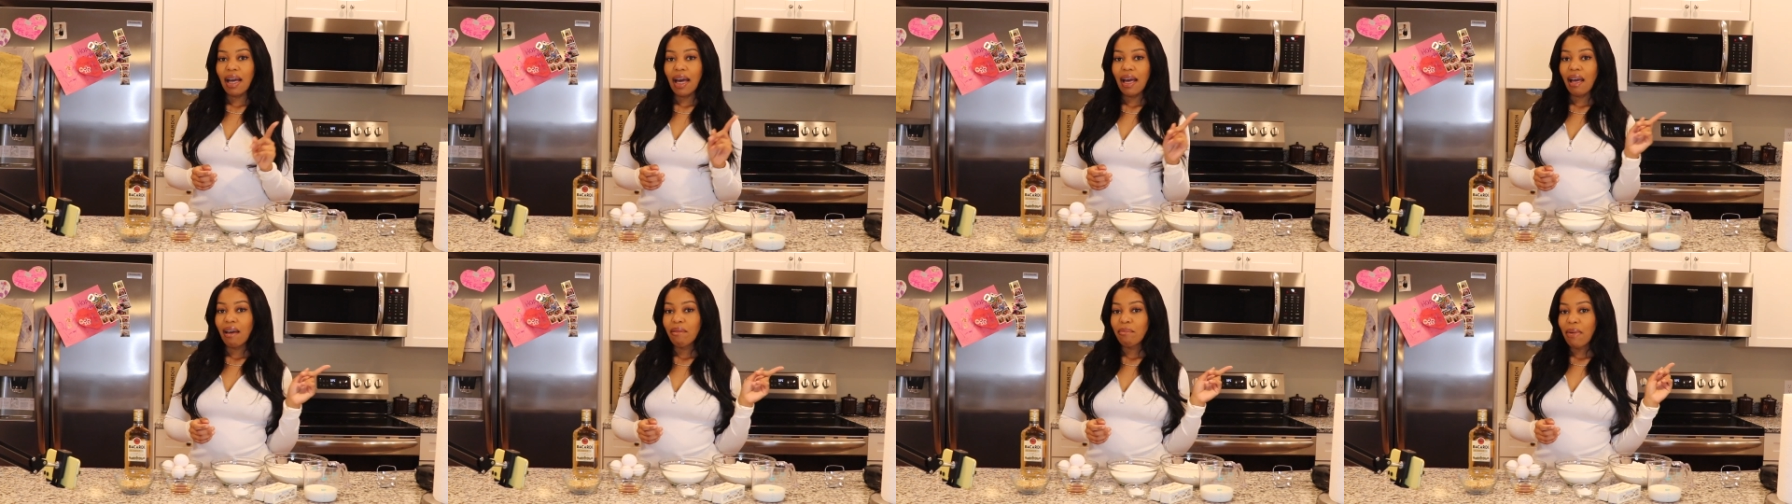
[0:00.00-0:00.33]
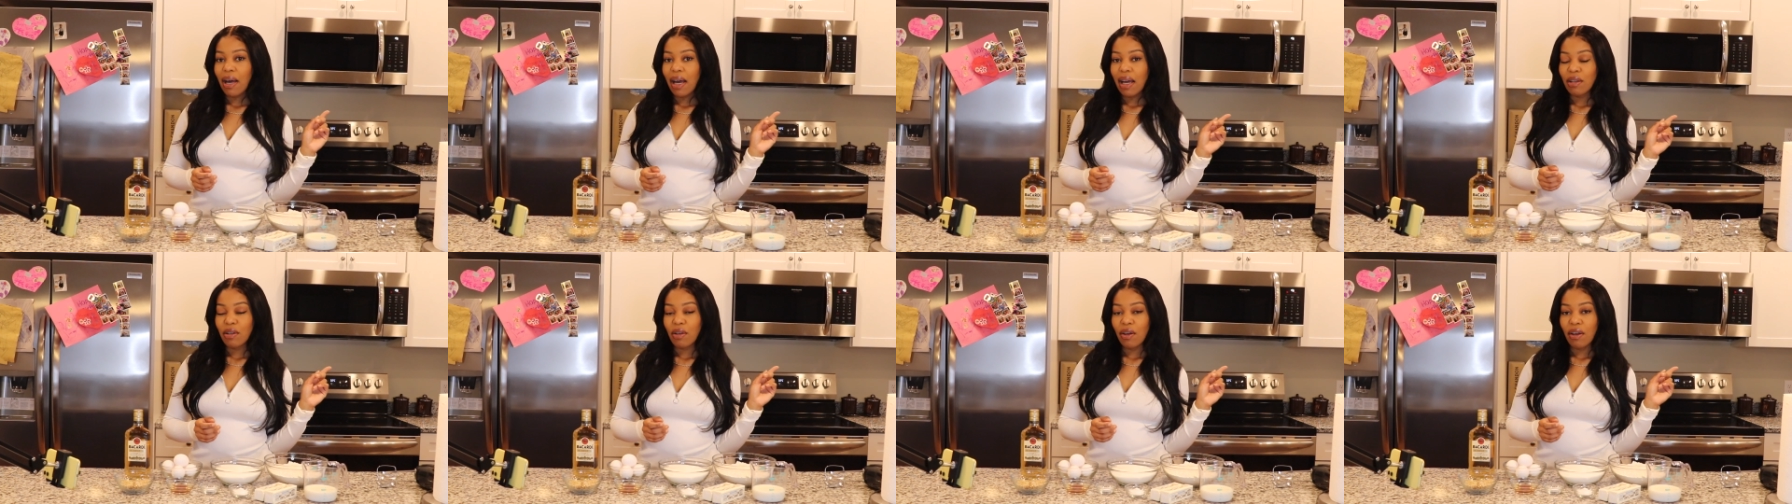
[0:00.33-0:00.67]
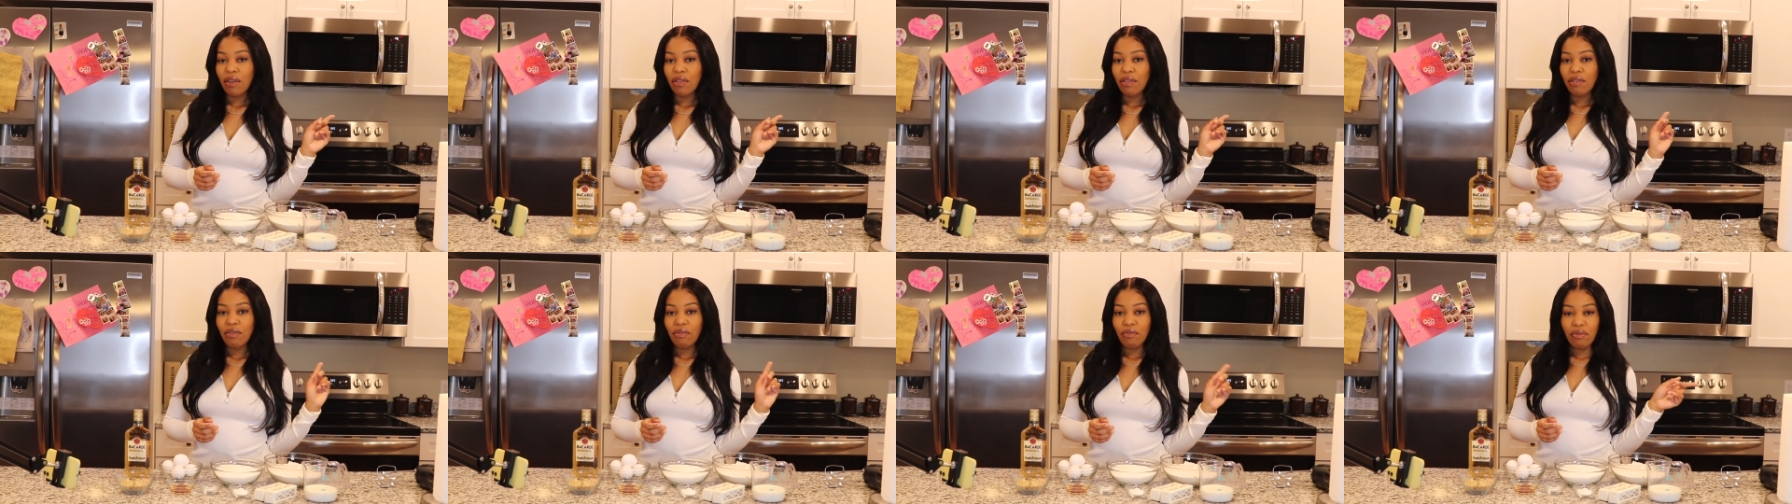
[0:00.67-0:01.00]
I have mine
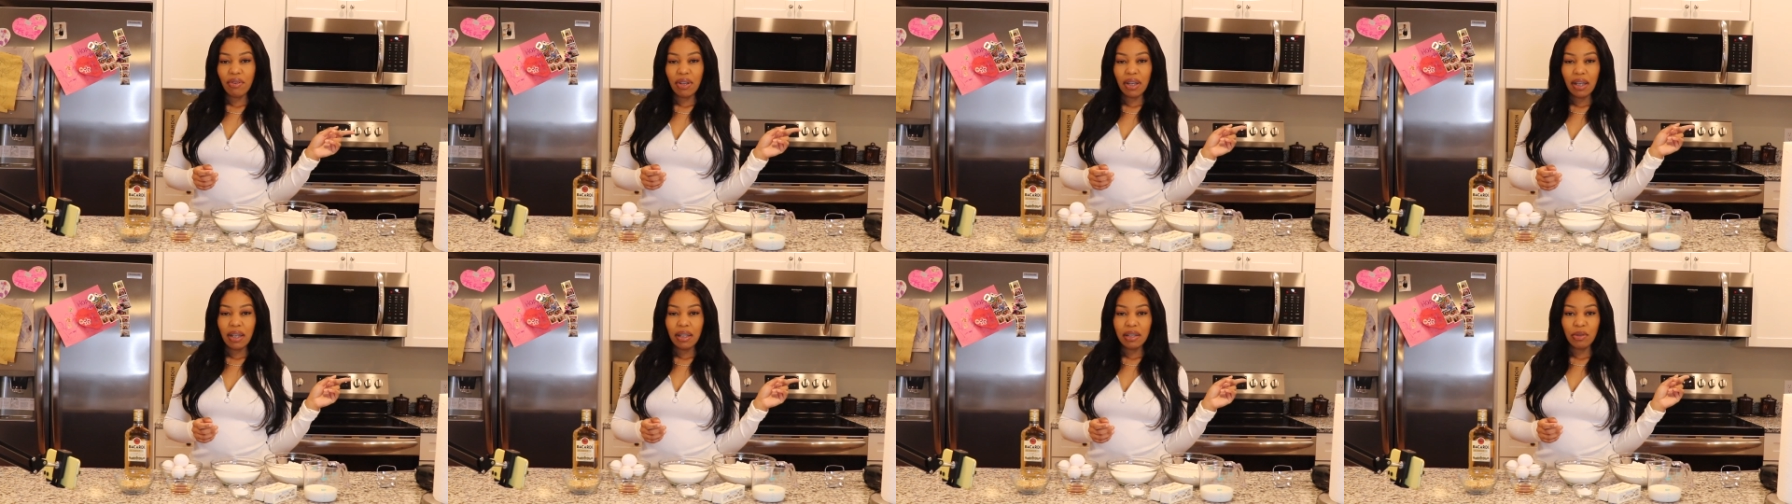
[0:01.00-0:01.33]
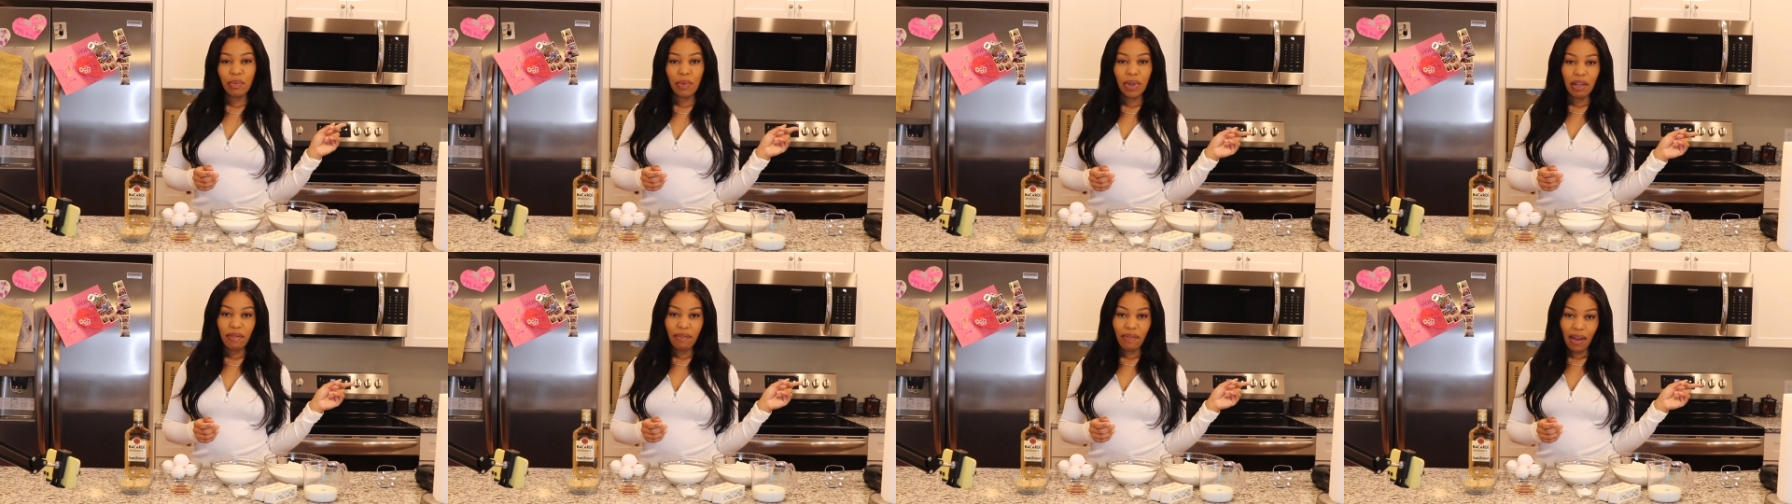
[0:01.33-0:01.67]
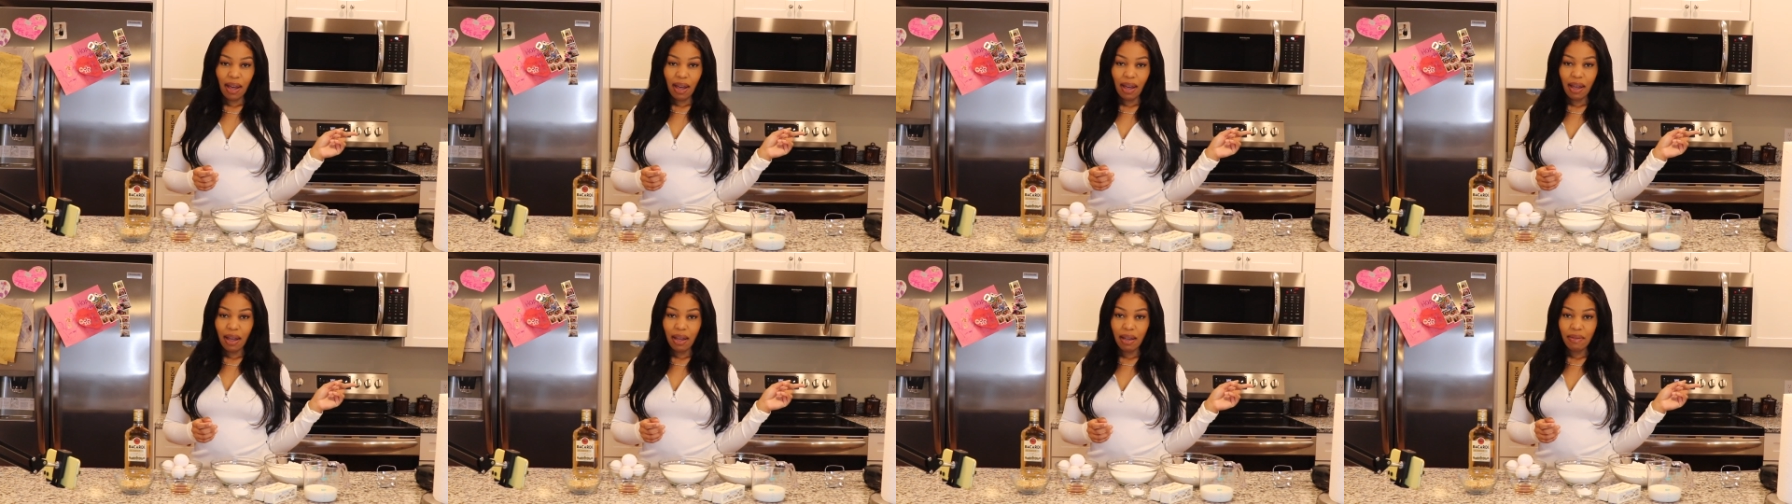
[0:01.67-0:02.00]
on
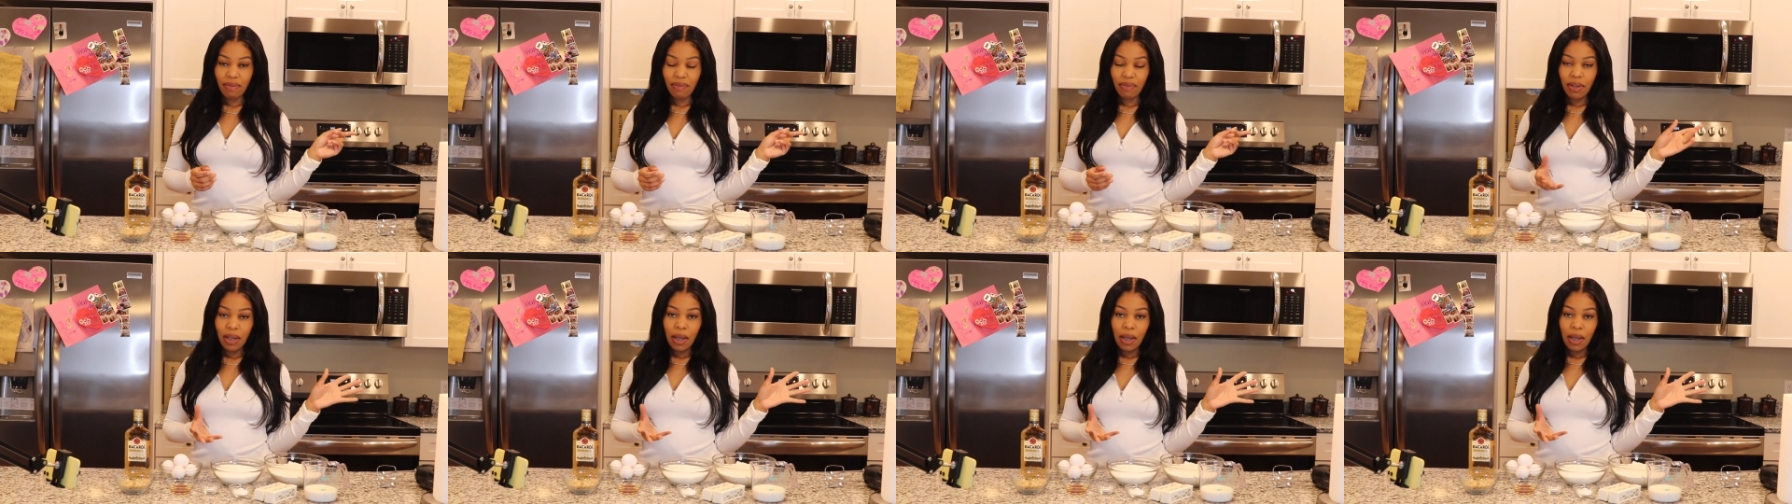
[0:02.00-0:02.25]
325.